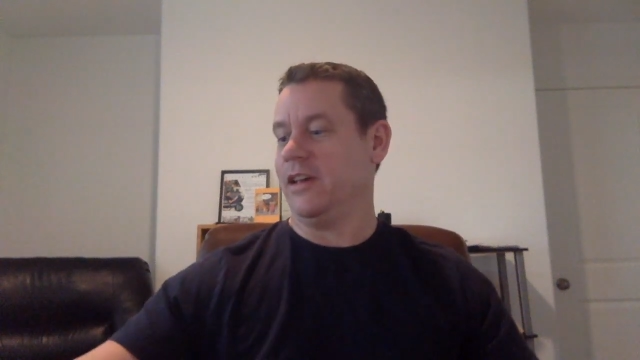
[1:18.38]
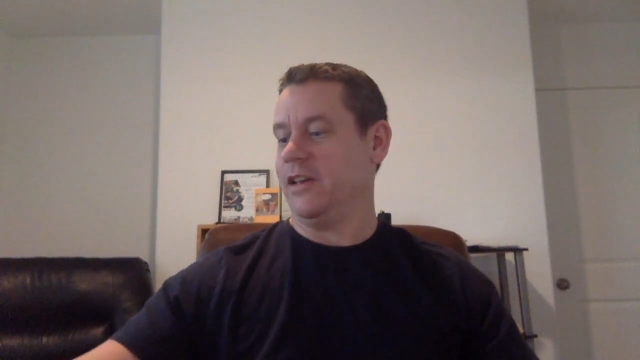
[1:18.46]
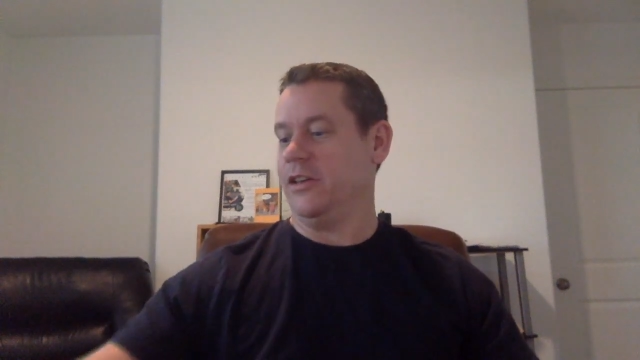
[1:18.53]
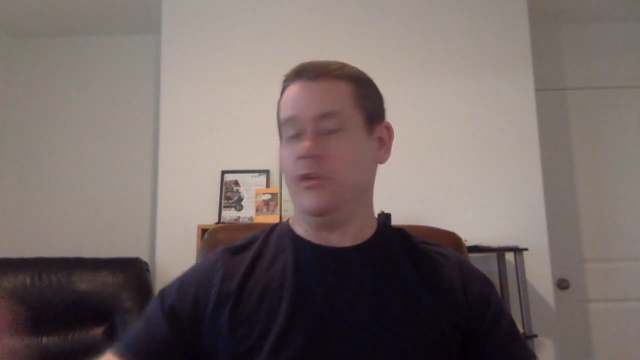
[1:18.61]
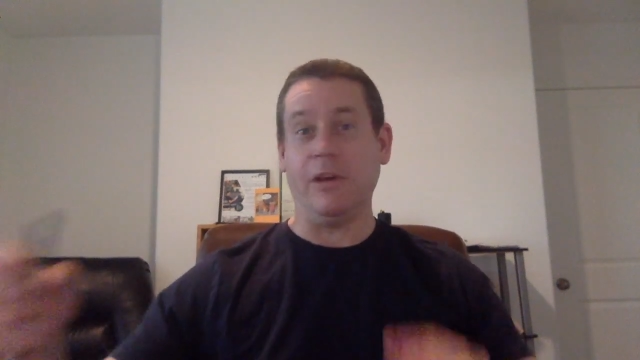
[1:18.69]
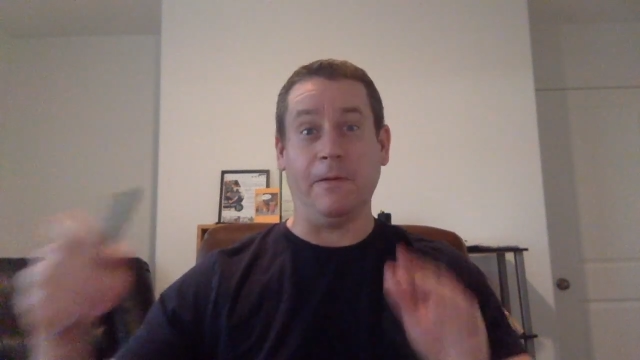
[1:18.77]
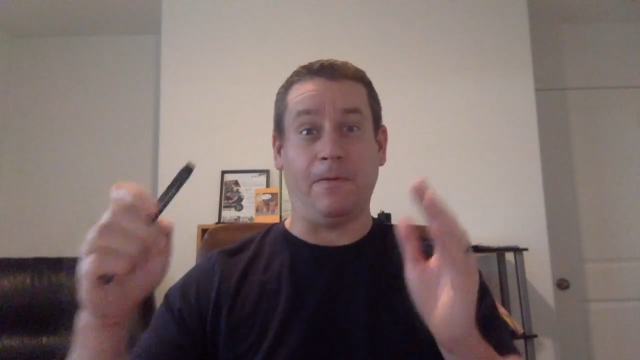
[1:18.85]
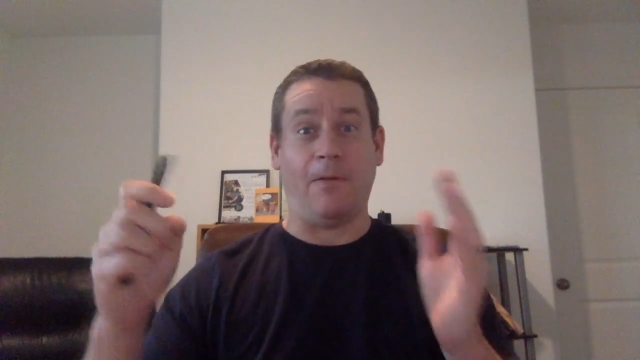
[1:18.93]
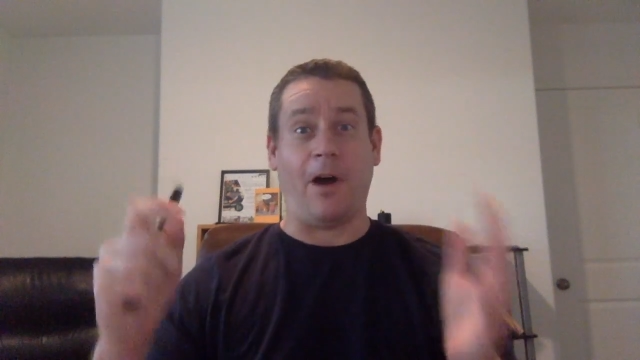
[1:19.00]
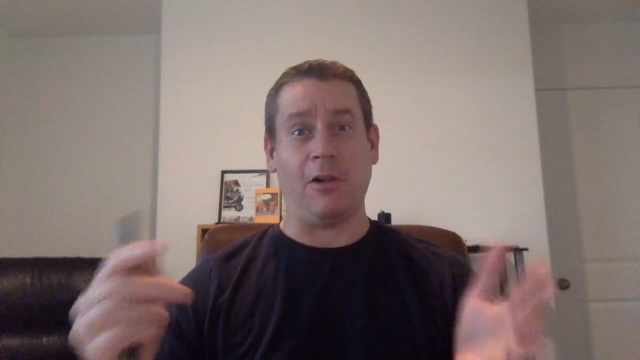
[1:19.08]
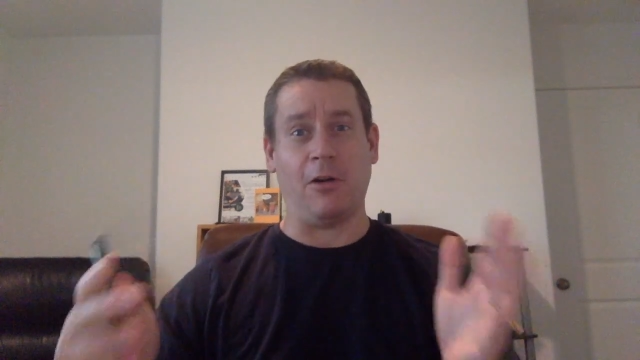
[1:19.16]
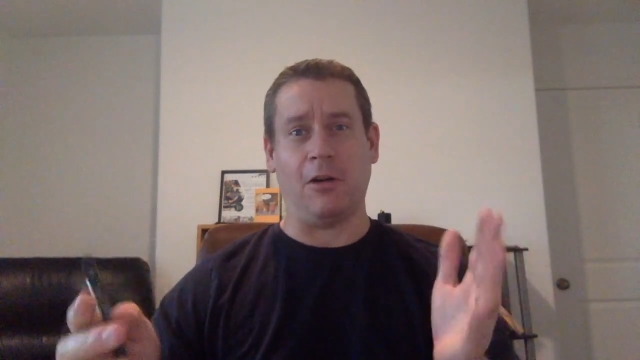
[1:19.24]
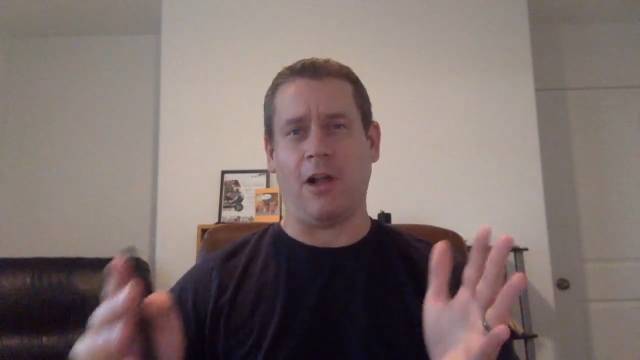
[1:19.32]
you can
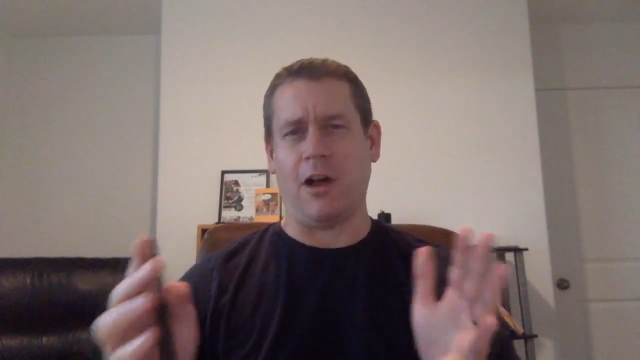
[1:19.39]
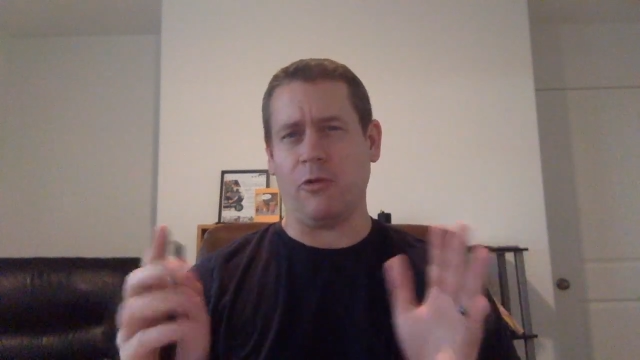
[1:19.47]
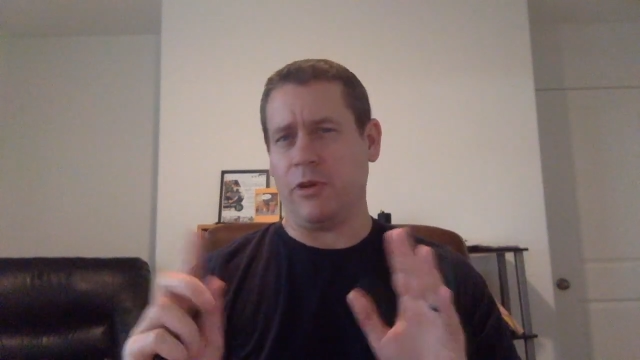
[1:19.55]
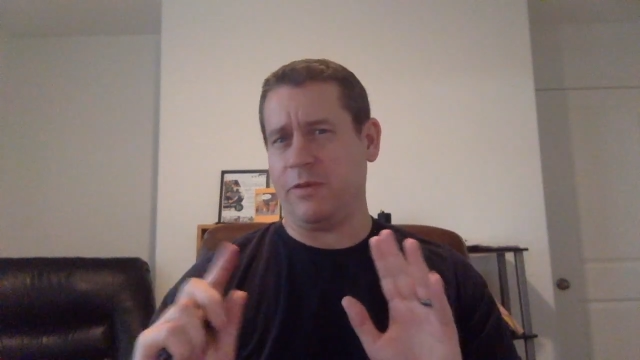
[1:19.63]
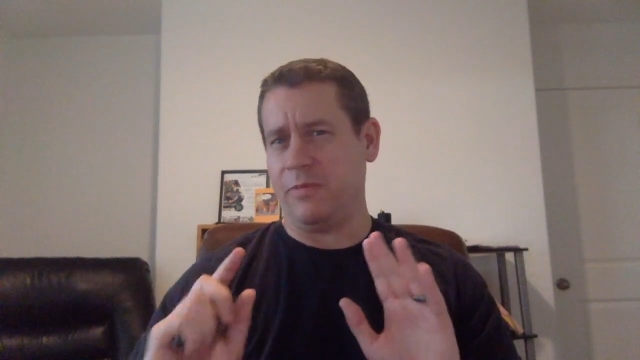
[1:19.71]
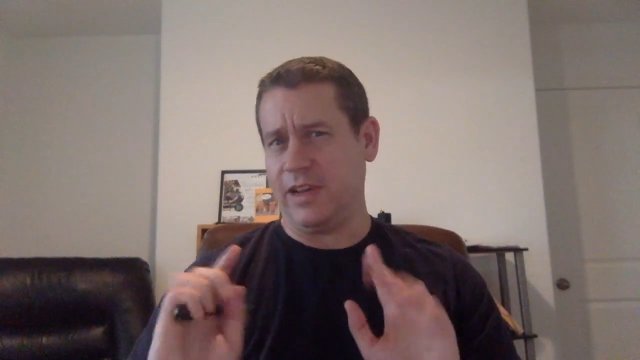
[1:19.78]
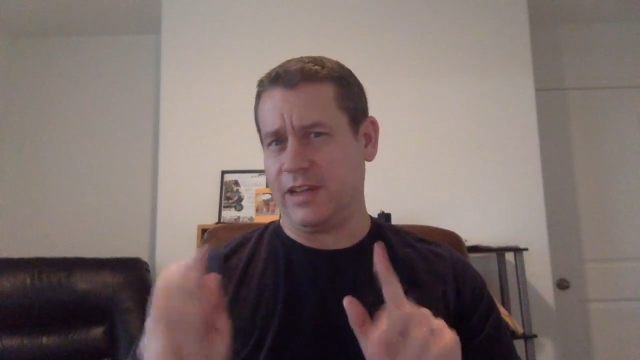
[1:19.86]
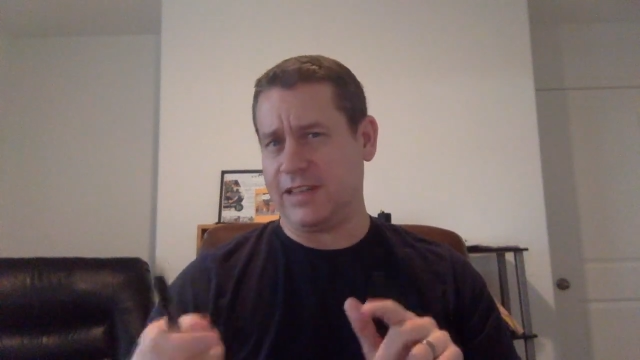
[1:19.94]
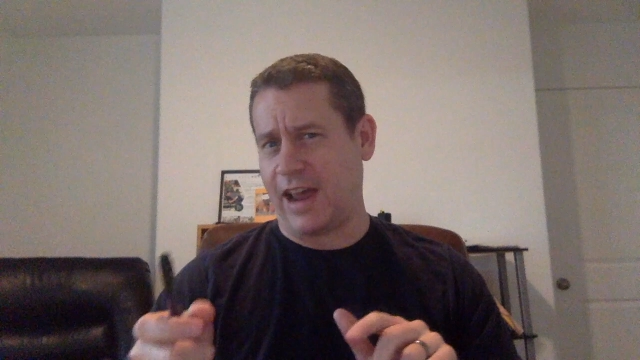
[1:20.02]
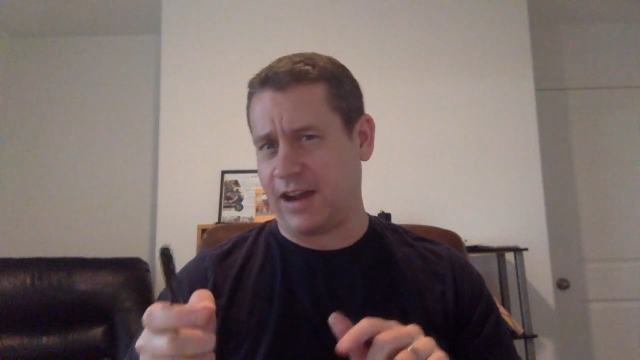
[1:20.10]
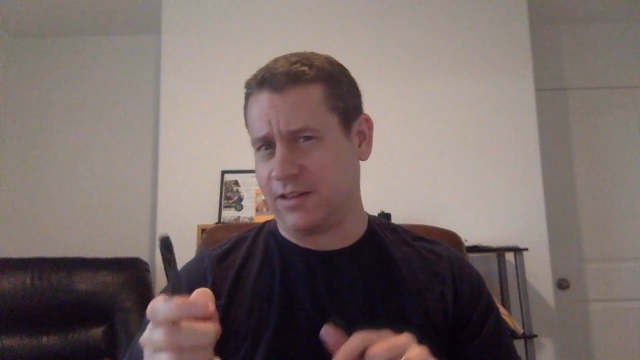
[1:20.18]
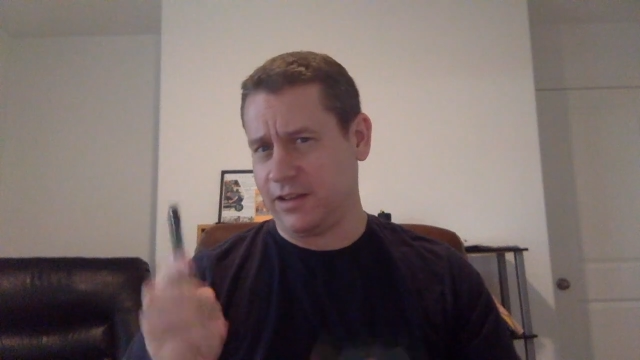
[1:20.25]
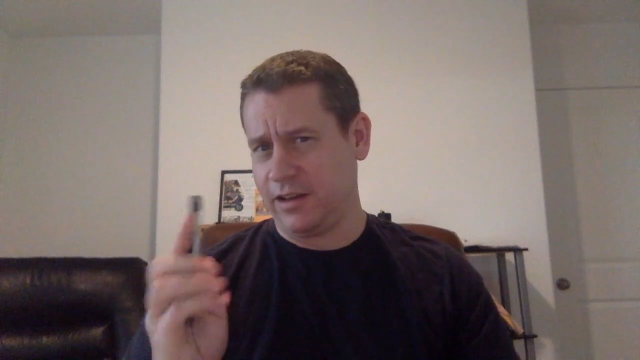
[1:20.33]
follow along with me
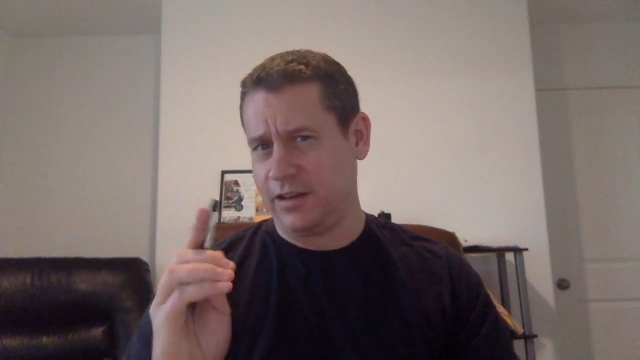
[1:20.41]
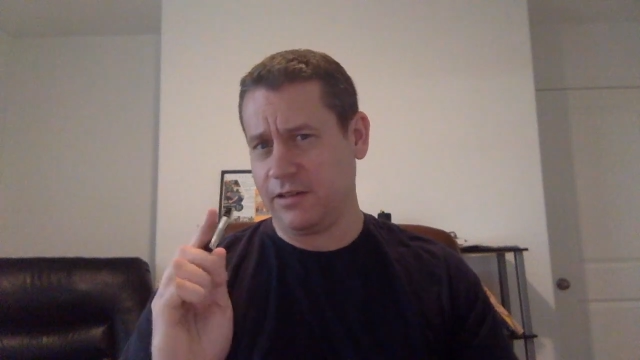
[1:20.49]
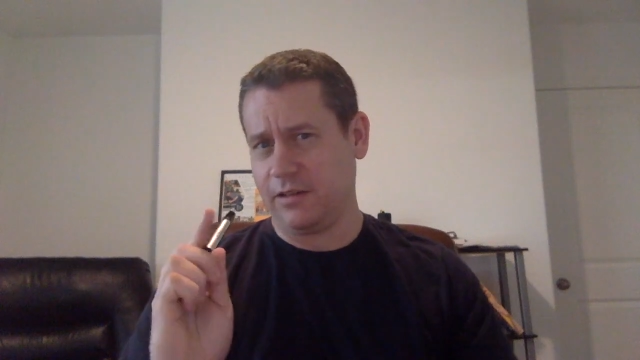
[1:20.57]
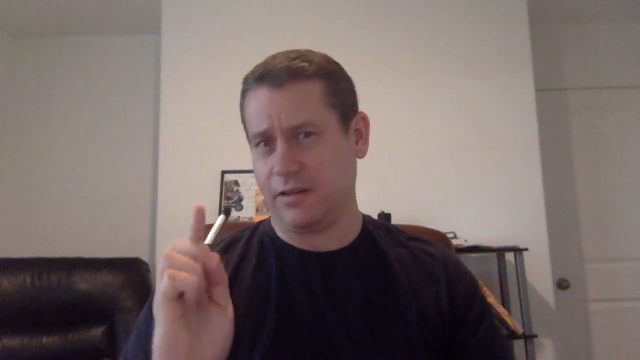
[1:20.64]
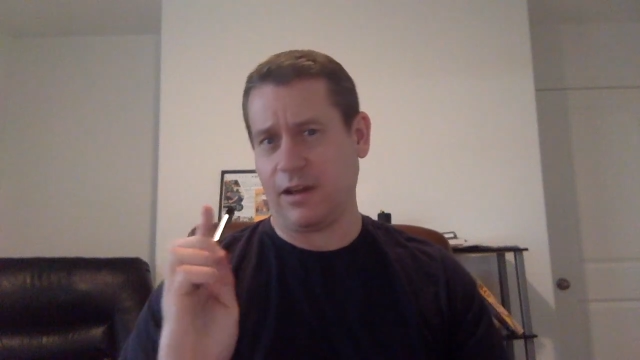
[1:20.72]
exactly